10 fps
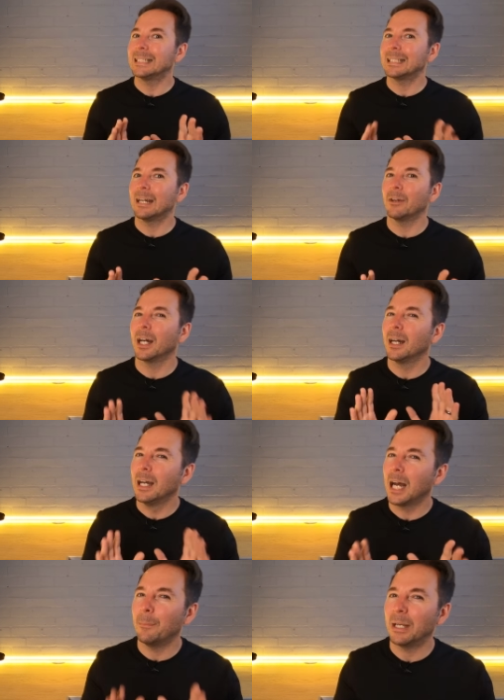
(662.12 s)
is an area
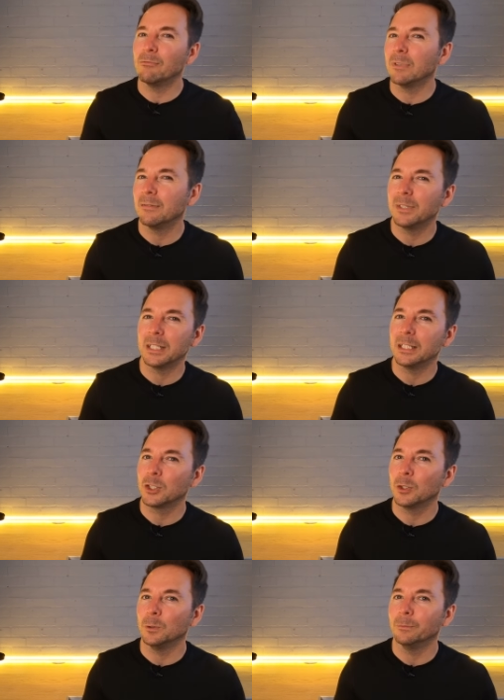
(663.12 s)
I may revisit
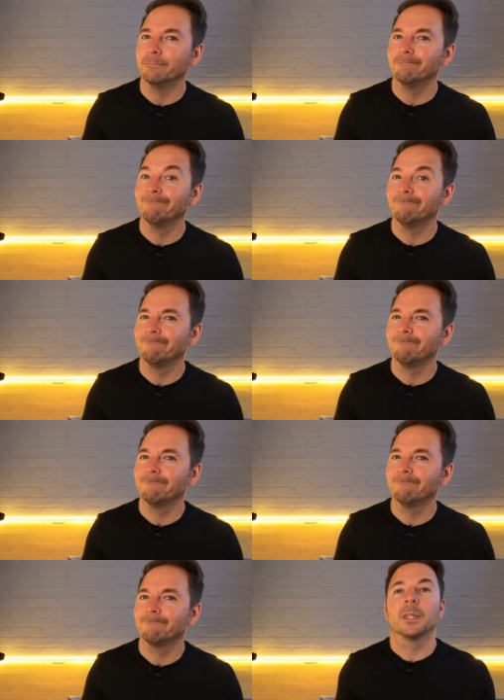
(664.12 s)
soon.
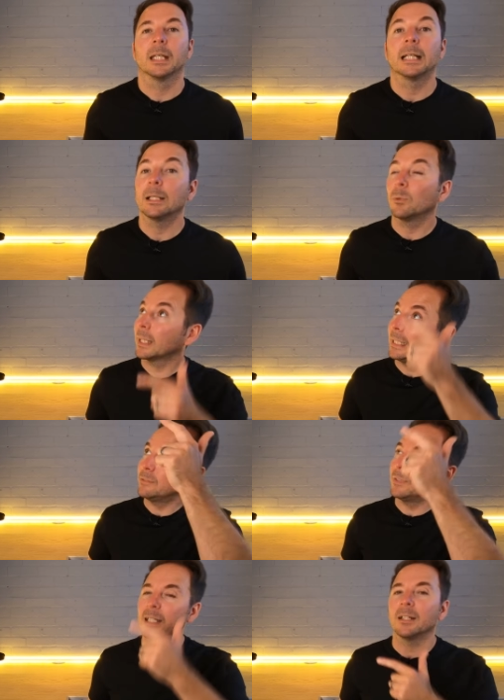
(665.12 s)
Click one of these
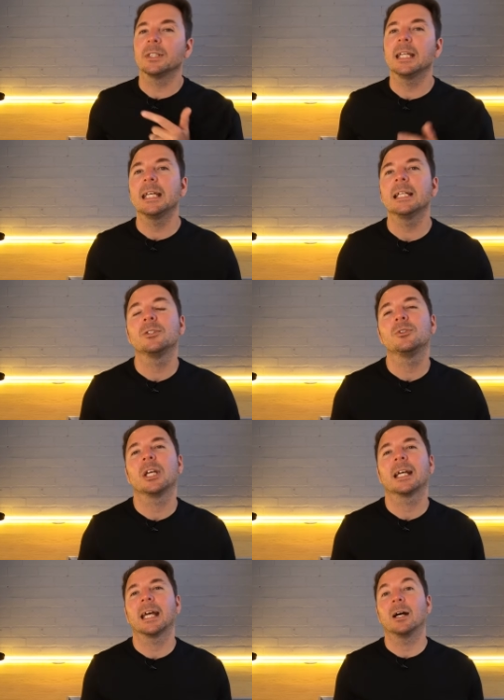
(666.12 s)
videos here to
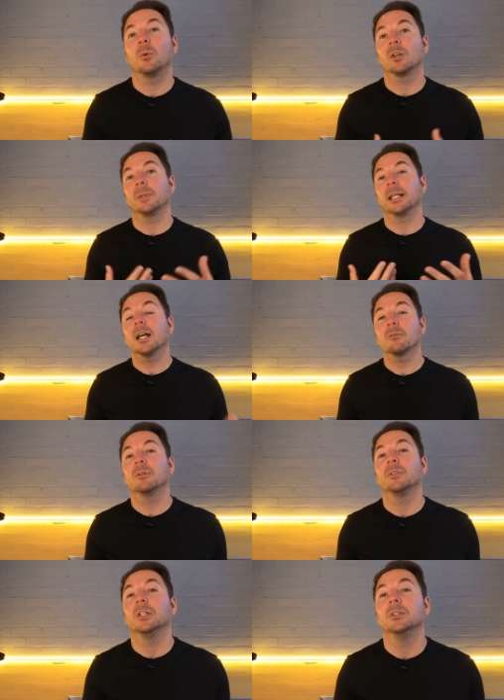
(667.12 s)
check out one of my other
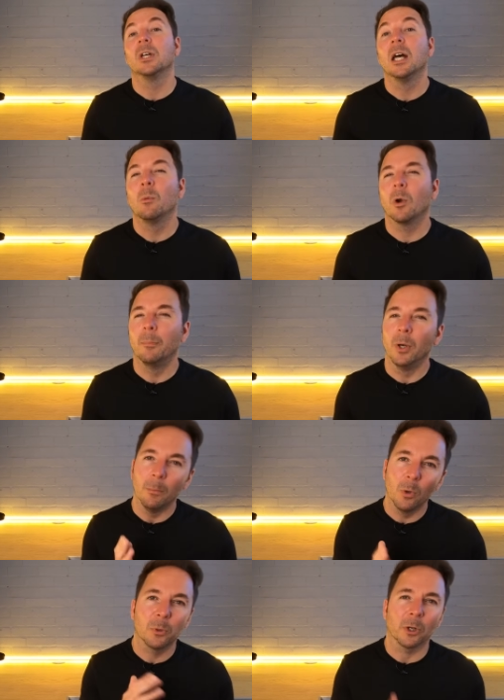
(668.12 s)
reviews where I put
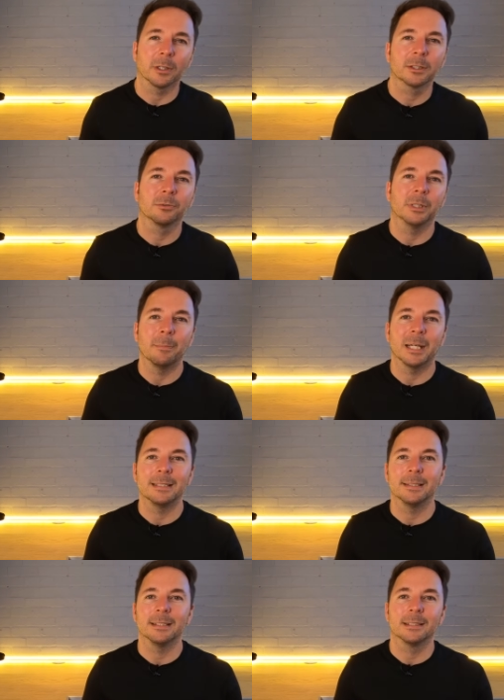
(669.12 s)
more products through their
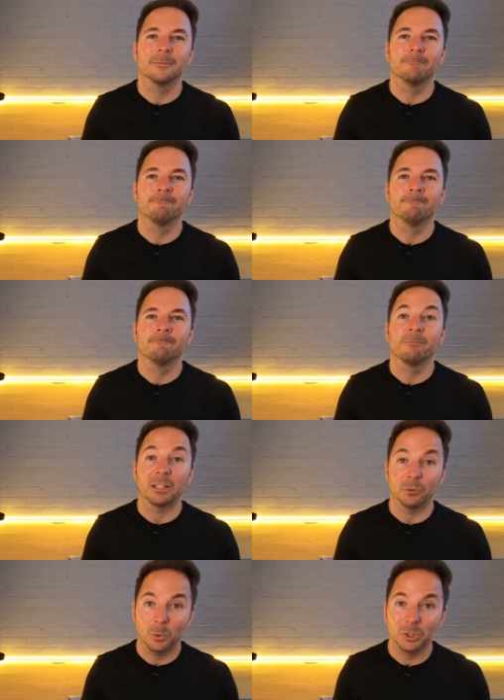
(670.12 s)
paces.
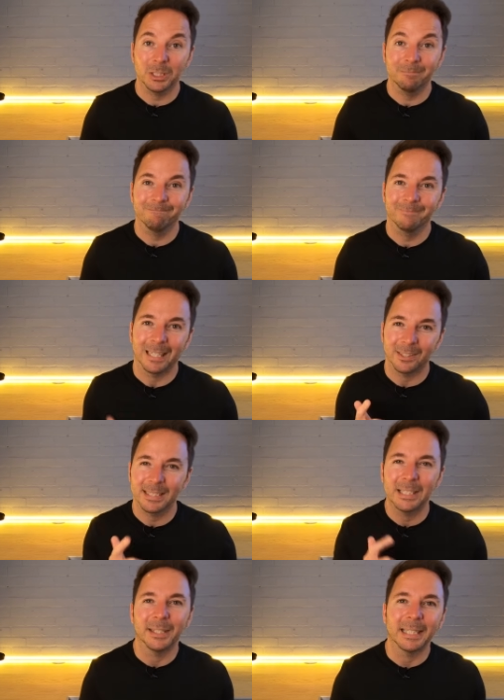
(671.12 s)
Thanks for watching, and I'll
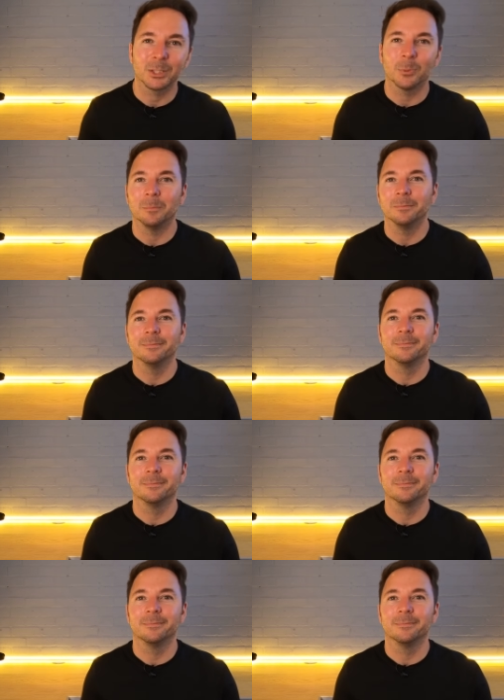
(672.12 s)
see you in the next one.